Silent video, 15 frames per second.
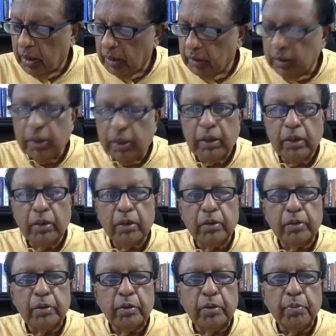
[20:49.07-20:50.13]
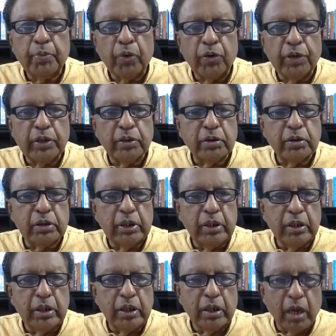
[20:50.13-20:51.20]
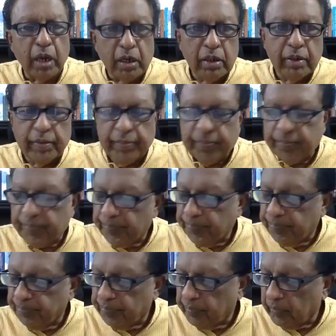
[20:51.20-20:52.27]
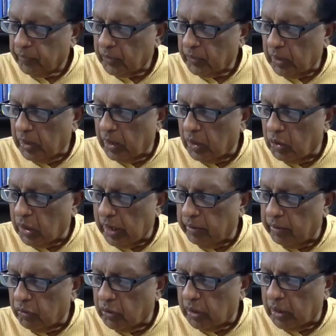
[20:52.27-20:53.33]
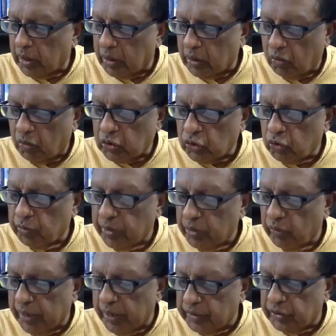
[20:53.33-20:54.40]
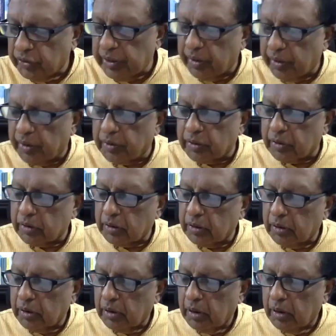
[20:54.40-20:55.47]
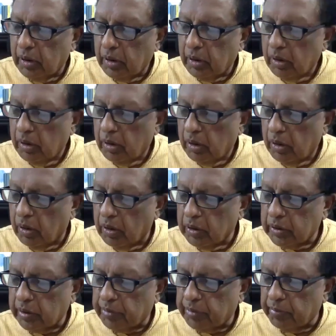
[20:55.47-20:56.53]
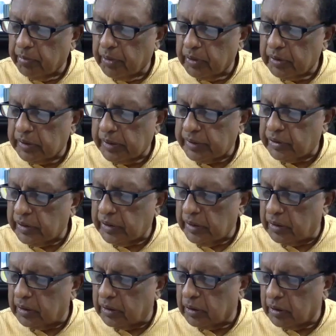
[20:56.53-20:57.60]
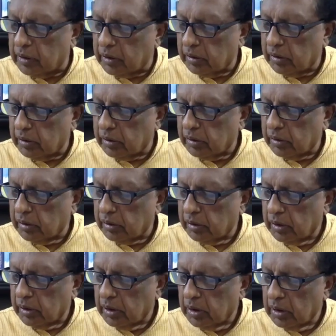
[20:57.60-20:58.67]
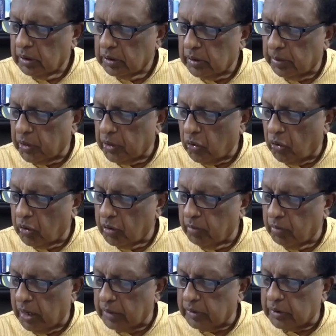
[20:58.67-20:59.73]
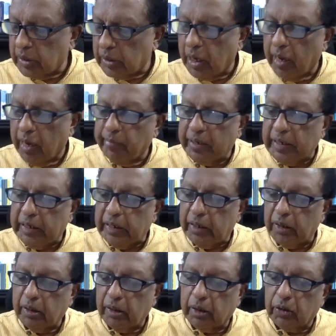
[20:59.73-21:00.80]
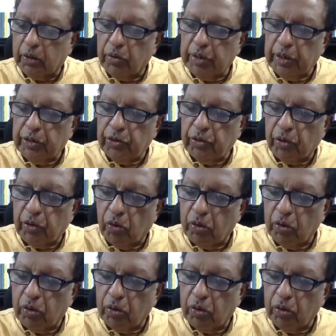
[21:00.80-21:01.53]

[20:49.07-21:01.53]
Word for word: The protests in Iran are, have also been very serious. On September 16th, someone called Mahsa Amini, a 22 year